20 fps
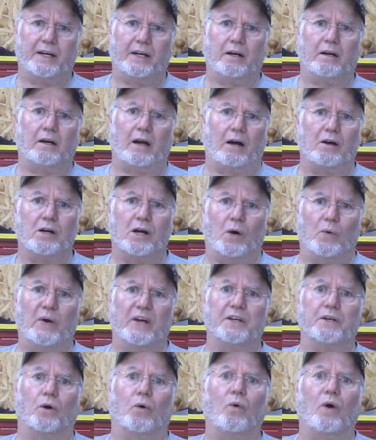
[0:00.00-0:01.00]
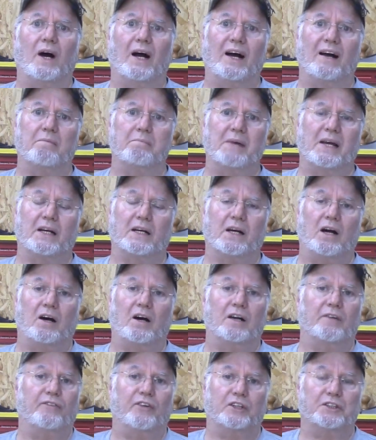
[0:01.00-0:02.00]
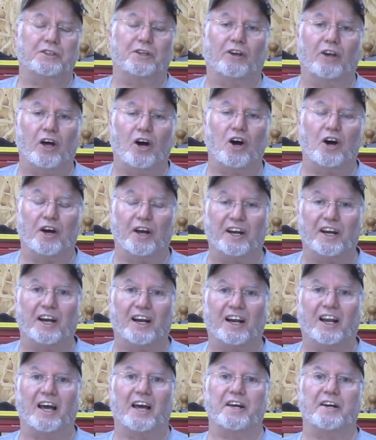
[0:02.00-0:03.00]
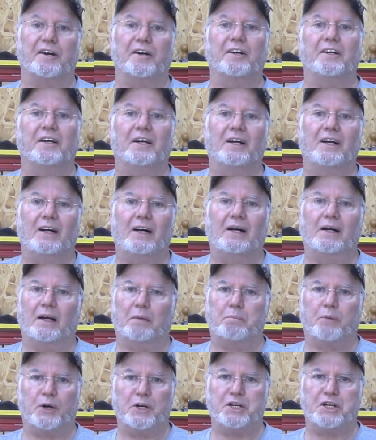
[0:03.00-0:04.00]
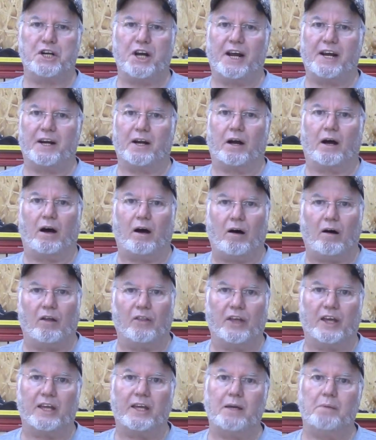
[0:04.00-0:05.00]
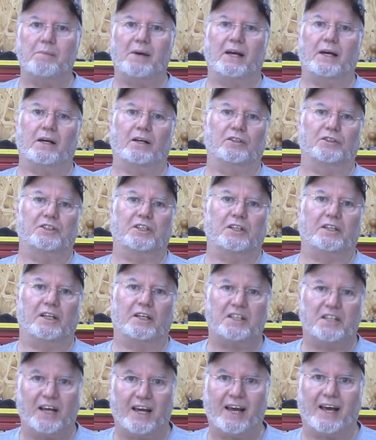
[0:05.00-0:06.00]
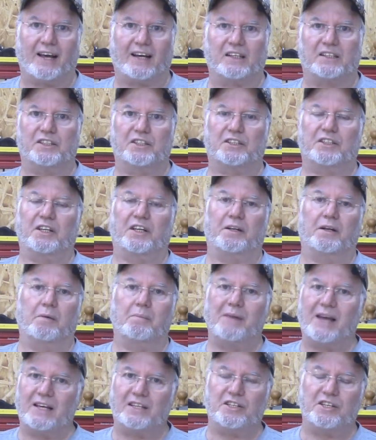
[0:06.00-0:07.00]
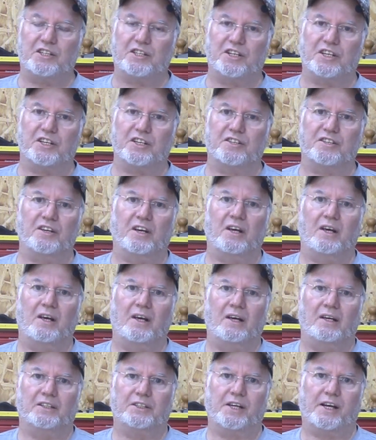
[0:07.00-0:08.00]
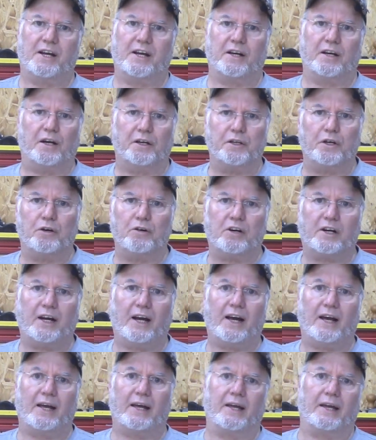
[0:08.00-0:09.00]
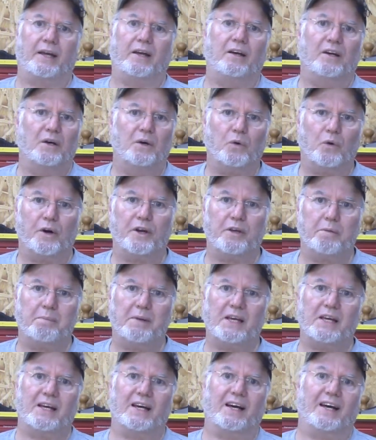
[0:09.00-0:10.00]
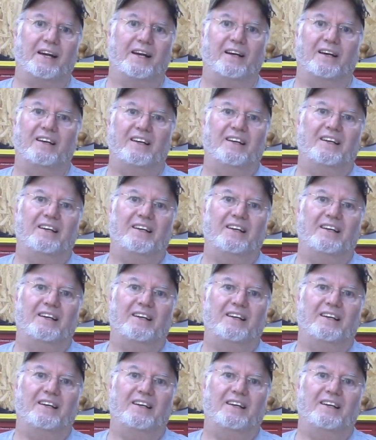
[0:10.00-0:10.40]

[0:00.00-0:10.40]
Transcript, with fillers: here. I'll go into why I've been gone for so long a little later. Appreciate all the emails and the text and the messages saying, are you okay? Where you been?